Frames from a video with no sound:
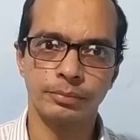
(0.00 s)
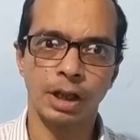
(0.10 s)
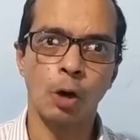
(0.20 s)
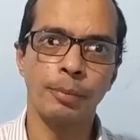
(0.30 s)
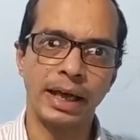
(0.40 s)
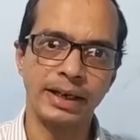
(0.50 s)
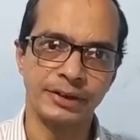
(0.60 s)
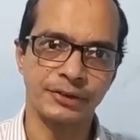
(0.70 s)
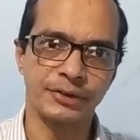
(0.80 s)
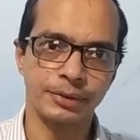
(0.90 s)
Now
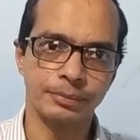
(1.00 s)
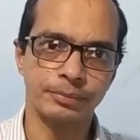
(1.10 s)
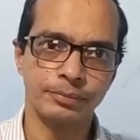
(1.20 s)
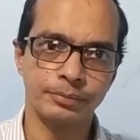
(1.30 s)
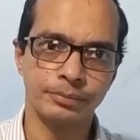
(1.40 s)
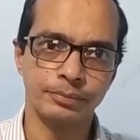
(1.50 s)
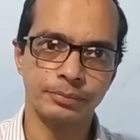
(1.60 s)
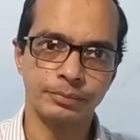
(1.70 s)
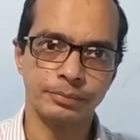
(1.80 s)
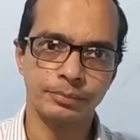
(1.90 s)
merits.
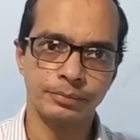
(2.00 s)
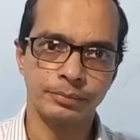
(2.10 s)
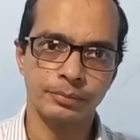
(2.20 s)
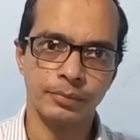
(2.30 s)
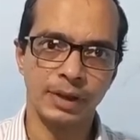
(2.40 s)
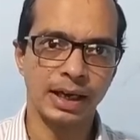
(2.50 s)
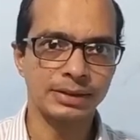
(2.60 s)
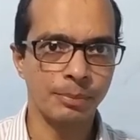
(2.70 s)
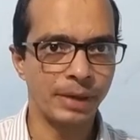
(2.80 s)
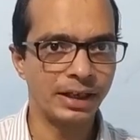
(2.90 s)
There are
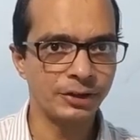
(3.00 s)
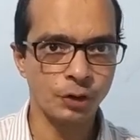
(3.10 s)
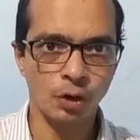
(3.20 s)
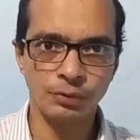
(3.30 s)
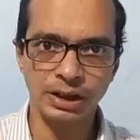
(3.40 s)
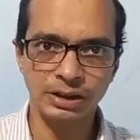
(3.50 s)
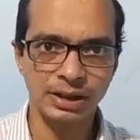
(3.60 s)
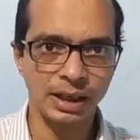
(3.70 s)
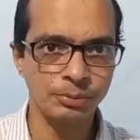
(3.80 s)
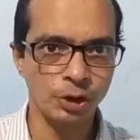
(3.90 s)
some merits of these
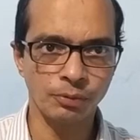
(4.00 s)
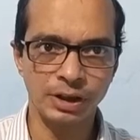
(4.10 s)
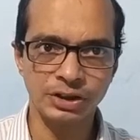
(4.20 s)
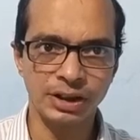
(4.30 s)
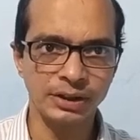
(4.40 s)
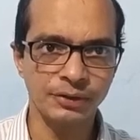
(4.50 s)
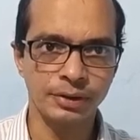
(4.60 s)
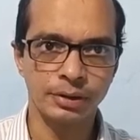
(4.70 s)
types of the shares.